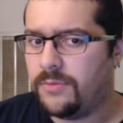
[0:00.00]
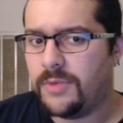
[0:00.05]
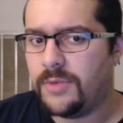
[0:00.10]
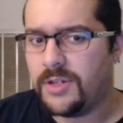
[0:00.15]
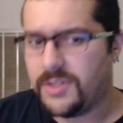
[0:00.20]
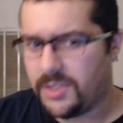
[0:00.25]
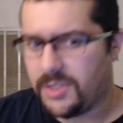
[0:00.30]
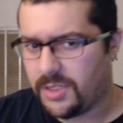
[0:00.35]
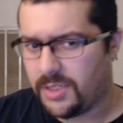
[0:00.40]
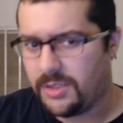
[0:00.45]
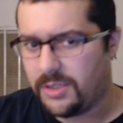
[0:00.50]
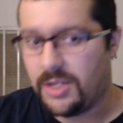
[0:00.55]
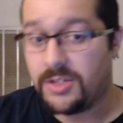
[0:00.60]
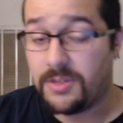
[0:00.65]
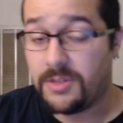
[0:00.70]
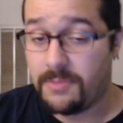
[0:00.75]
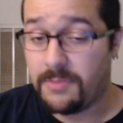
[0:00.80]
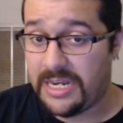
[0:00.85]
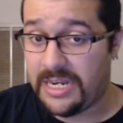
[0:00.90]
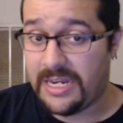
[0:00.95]
There's
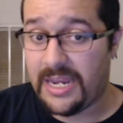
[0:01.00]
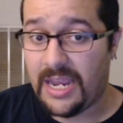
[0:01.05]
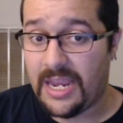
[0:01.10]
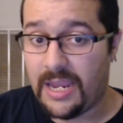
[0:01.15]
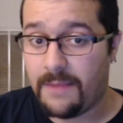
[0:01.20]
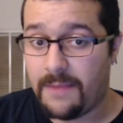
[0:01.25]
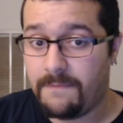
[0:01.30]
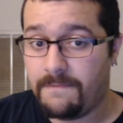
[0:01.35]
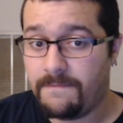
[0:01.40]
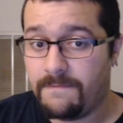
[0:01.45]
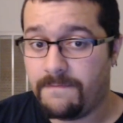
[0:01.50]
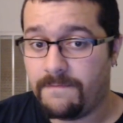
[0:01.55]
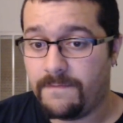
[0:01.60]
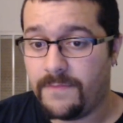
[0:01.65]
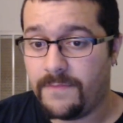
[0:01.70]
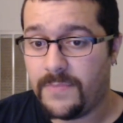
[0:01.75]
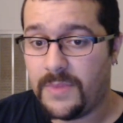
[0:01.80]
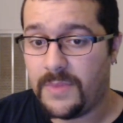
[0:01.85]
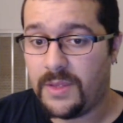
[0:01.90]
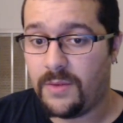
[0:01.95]
a mini game,
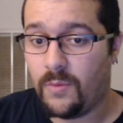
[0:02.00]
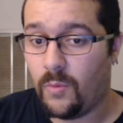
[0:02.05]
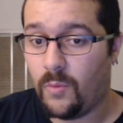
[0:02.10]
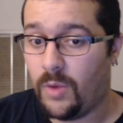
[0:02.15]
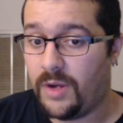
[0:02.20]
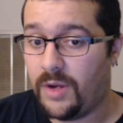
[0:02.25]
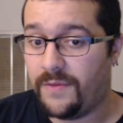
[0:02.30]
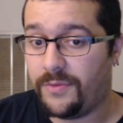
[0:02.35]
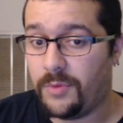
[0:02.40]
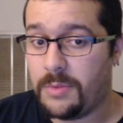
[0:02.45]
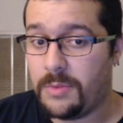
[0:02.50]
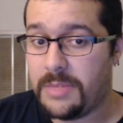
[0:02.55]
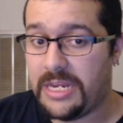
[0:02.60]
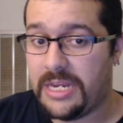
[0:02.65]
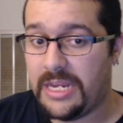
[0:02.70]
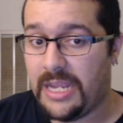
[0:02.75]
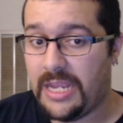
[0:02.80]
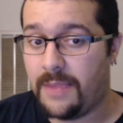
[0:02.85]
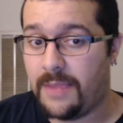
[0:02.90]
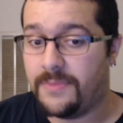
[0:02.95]
one of 3
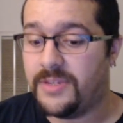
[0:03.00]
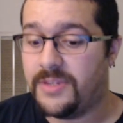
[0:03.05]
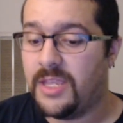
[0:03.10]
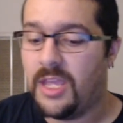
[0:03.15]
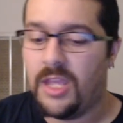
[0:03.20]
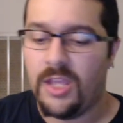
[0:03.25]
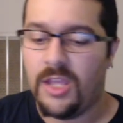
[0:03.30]
mini games.